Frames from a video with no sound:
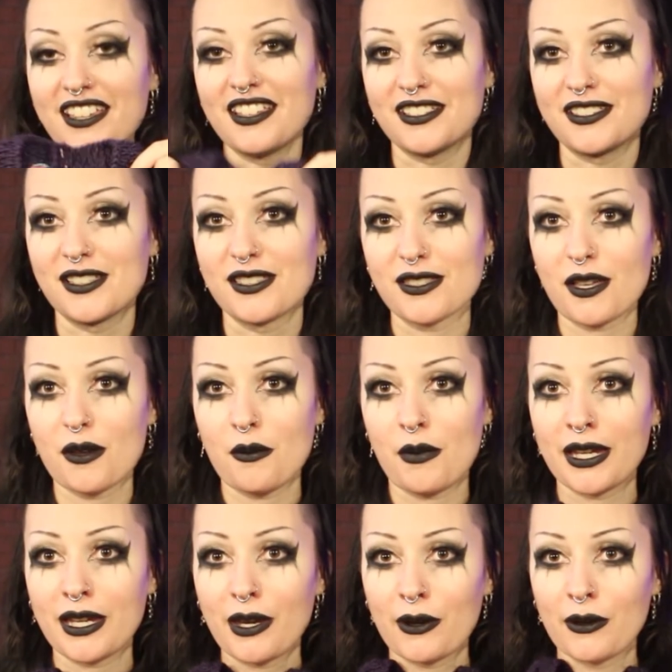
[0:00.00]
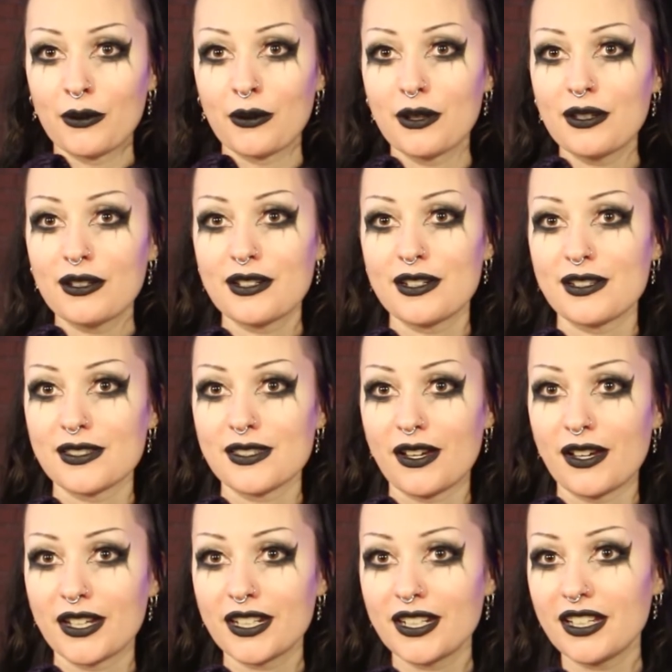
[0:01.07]
This is my own
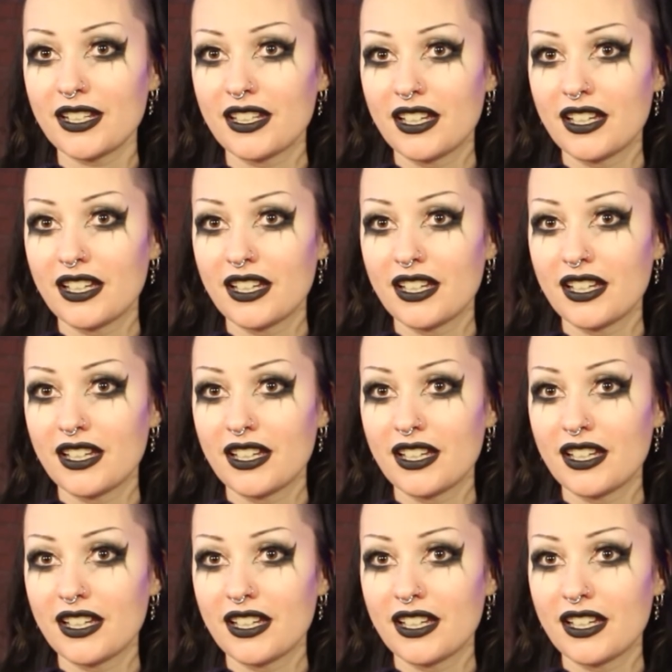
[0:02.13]
design.